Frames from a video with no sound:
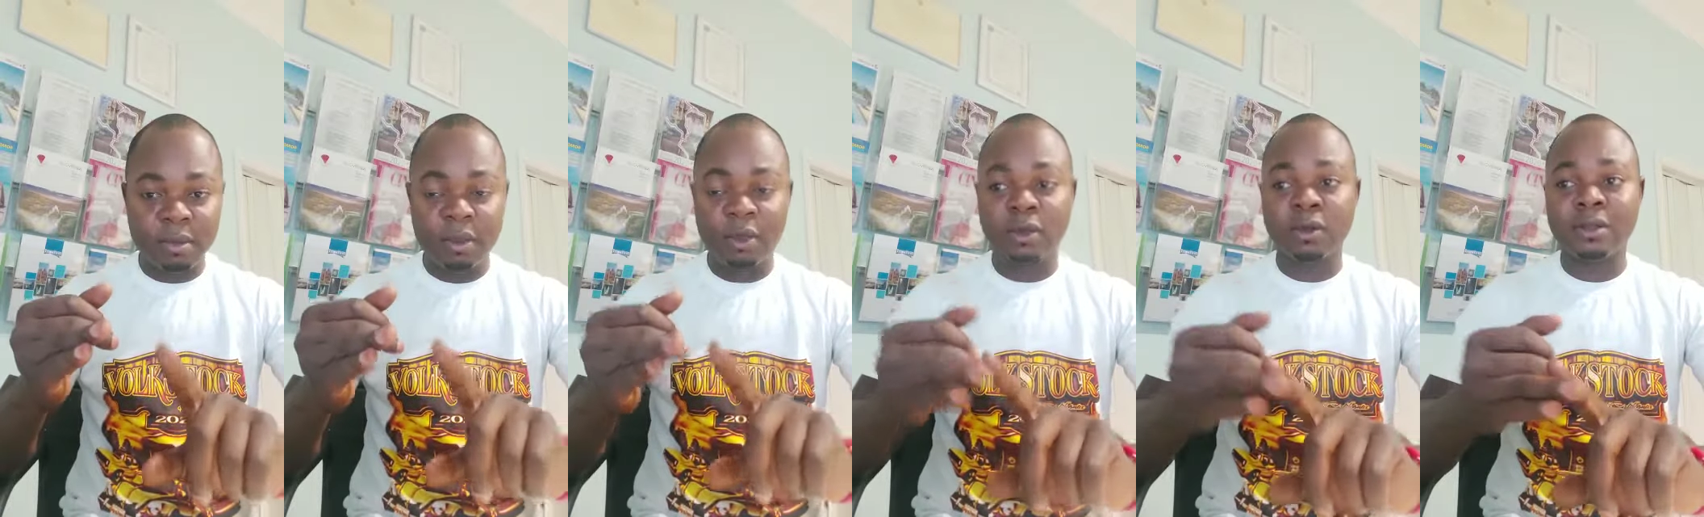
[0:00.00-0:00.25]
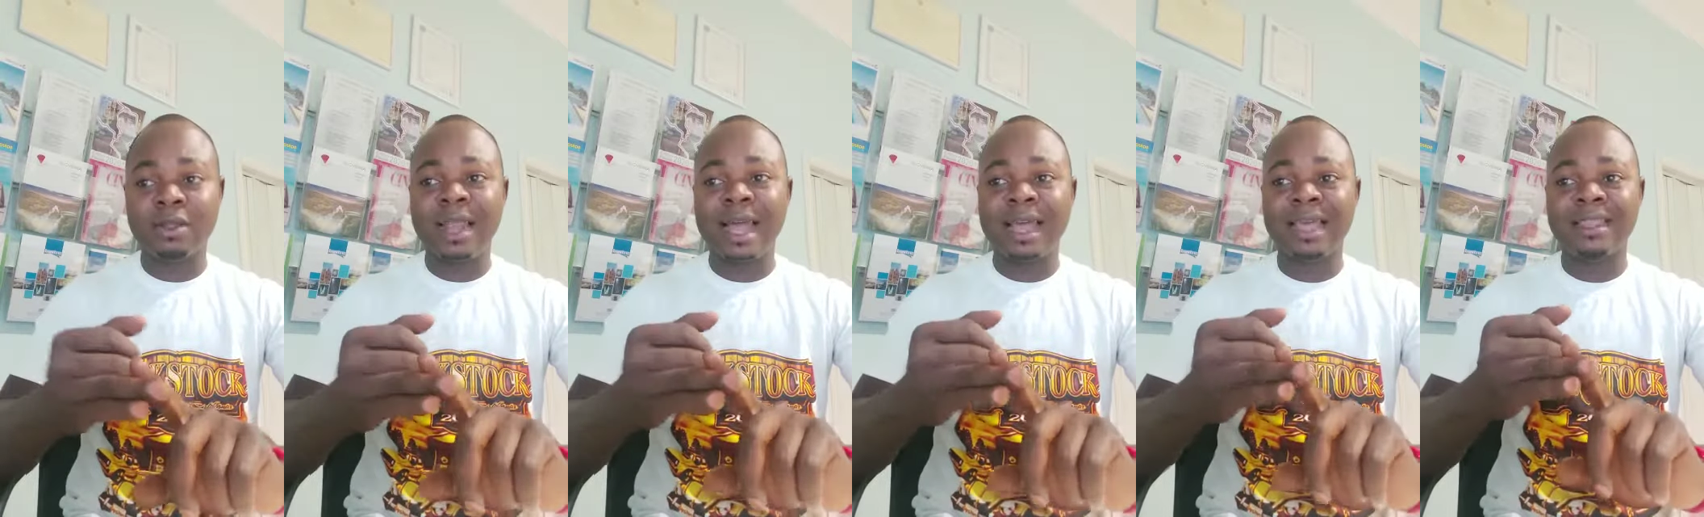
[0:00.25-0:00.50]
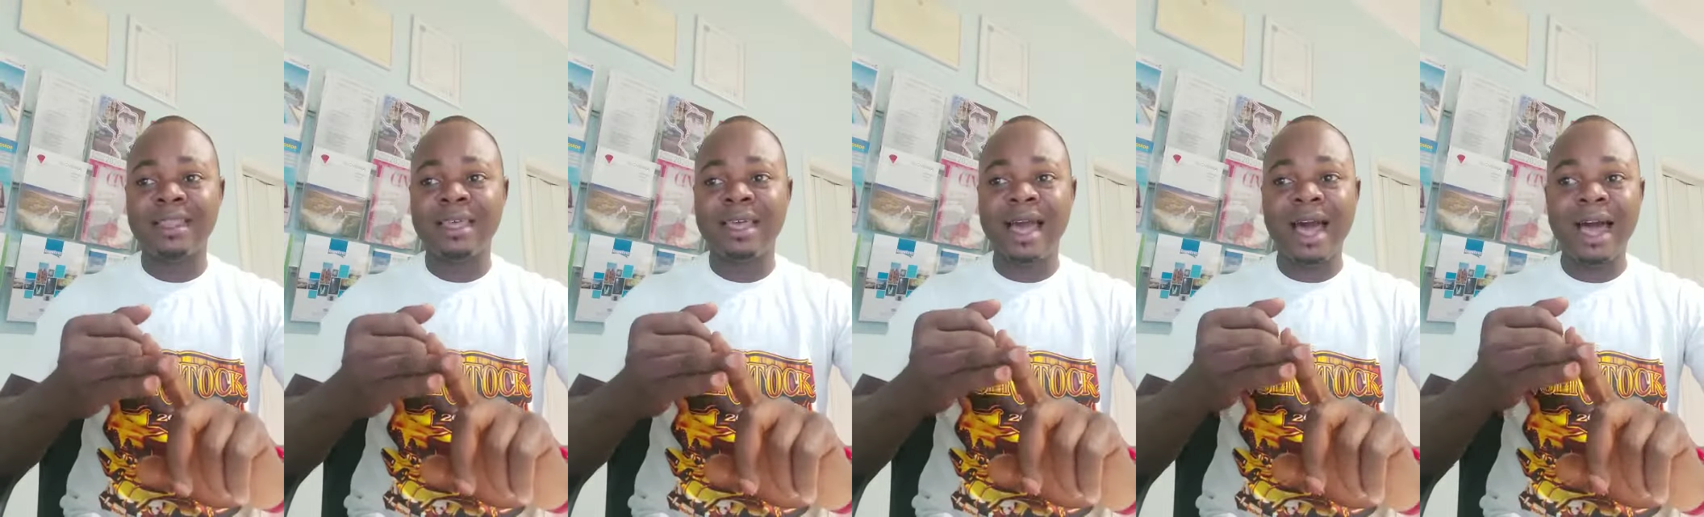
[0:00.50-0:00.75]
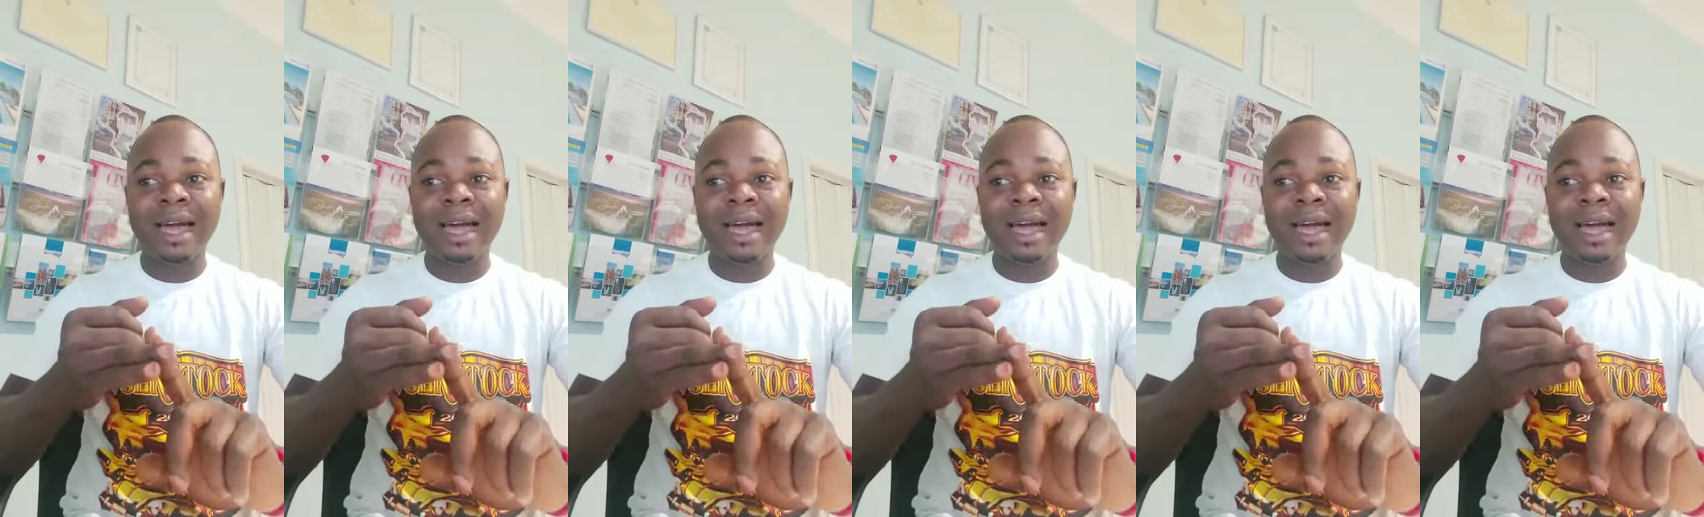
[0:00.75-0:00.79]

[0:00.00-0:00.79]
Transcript: because like the